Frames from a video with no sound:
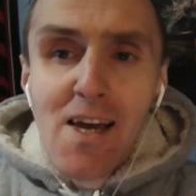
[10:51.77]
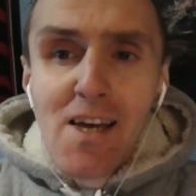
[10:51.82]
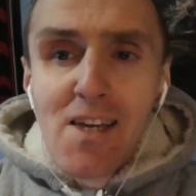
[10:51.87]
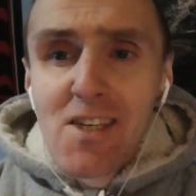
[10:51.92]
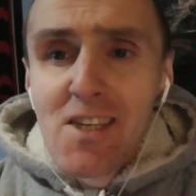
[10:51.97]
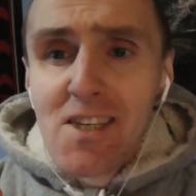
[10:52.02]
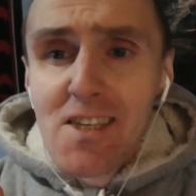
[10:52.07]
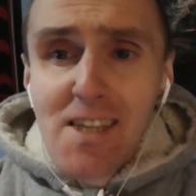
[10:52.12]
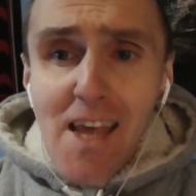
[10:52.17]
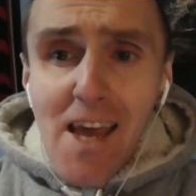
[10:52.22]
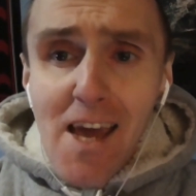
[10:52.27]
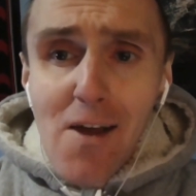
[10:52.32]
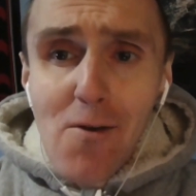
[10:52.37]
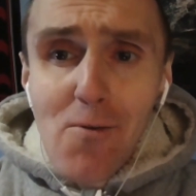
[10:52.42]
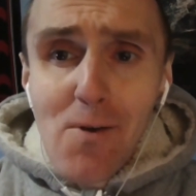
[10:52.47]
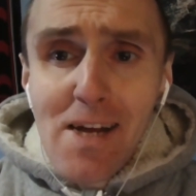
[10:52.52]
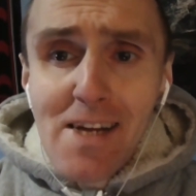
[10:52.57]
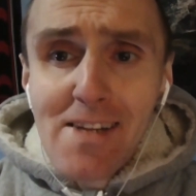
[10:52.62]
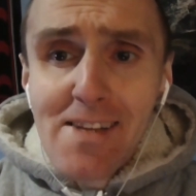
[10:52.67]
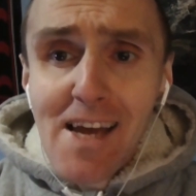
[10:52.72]

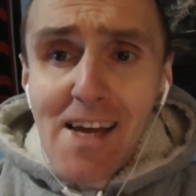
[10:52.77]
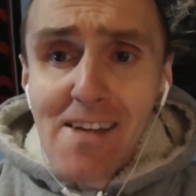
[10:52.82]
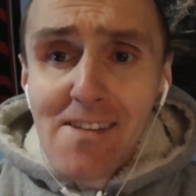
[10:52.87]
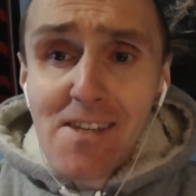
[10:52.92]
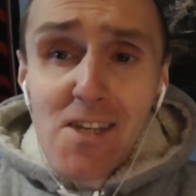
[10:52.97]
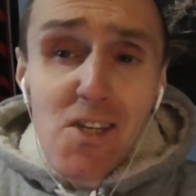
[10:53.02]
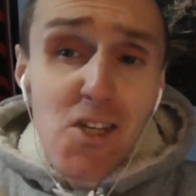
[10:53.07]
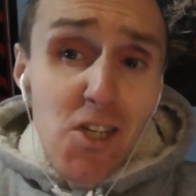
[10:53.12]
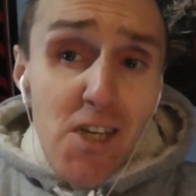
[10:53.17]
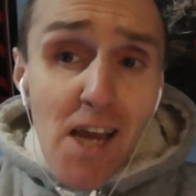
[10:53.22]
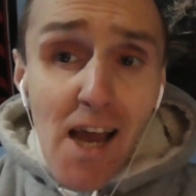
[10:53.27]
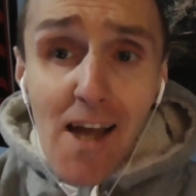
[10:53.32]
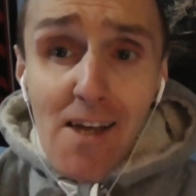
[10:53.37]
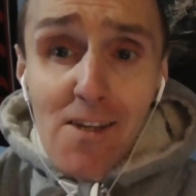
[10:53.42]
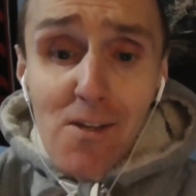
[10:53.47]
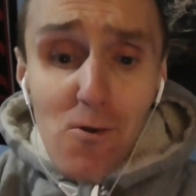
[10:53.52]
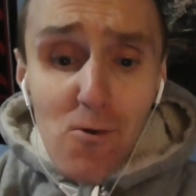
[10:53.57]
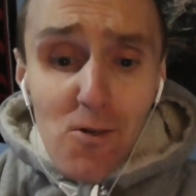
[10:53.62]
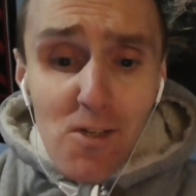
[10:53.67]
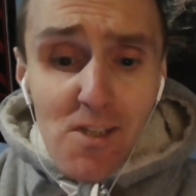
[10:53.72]
staring at the
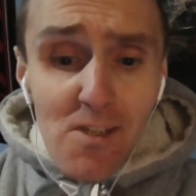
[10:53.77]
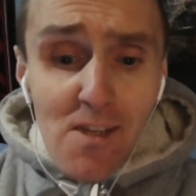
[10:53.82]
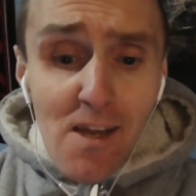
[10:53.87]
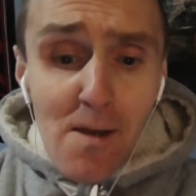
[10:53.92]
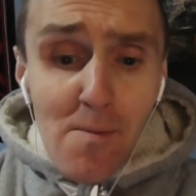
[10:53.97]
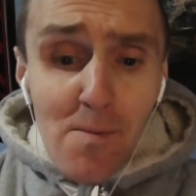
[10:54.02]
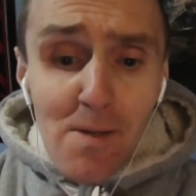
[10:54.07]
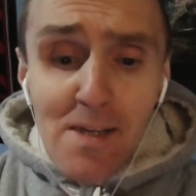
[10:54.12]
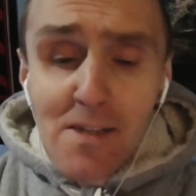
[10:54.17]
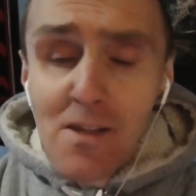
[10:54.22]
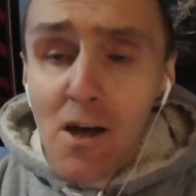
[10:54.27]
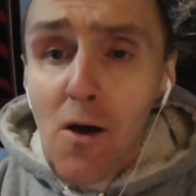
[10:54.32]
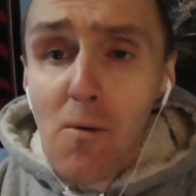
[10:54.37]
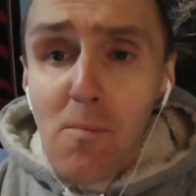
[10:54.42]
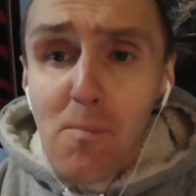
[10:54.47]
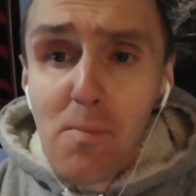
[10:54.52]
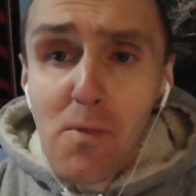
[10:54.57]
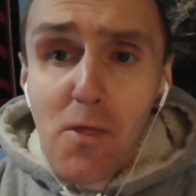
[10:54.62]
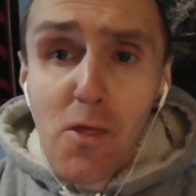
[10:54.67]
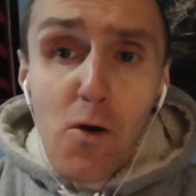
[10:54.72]
shadows climbing
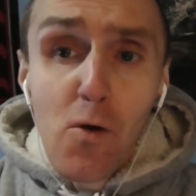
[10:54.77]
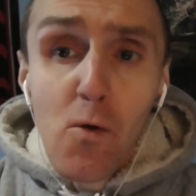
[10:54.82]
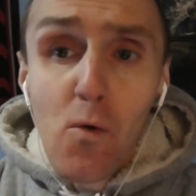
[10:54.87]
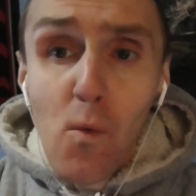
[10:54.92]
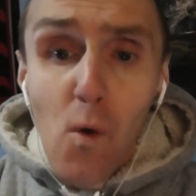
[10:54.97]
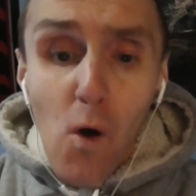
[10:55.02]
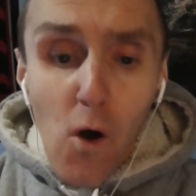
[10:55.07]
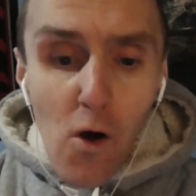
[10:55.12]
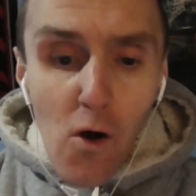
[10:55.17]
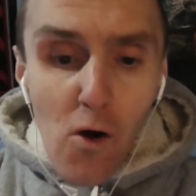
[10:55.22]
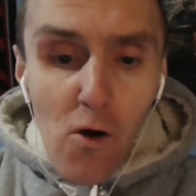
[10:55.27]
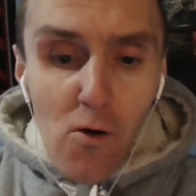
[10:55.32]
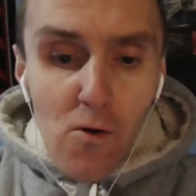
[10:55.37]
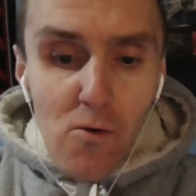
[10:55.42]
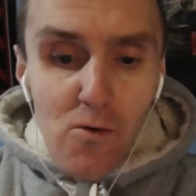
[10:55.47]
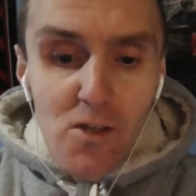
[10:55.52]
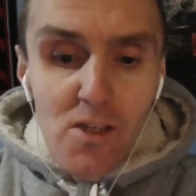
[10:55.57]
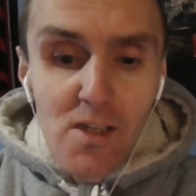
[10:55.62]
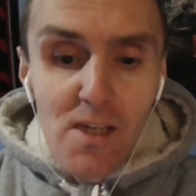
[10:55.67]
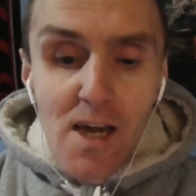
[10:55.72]
up the
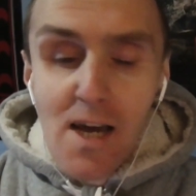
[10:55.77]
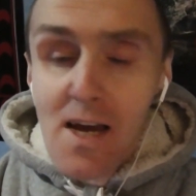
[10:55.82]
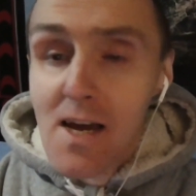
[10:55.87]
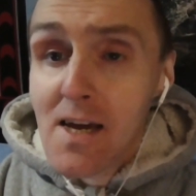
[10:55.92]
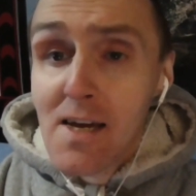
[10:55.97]
walls,